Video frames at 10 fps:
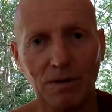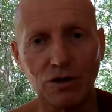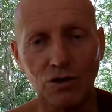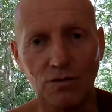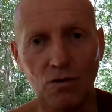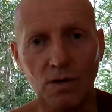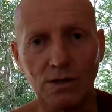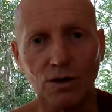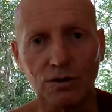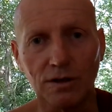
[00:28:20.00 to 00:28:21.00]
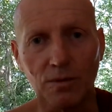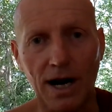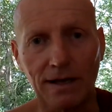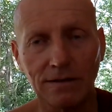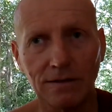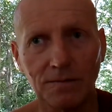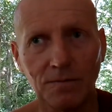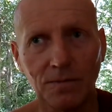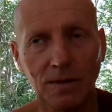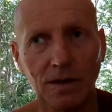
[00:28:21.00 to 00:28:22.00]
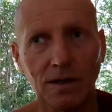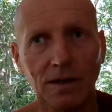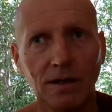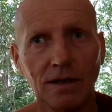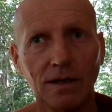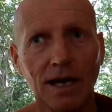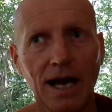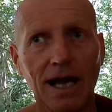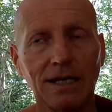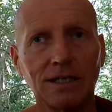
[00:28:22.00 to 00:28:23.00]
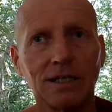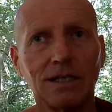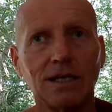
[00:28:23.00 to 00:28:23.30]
but you've always got the breath. And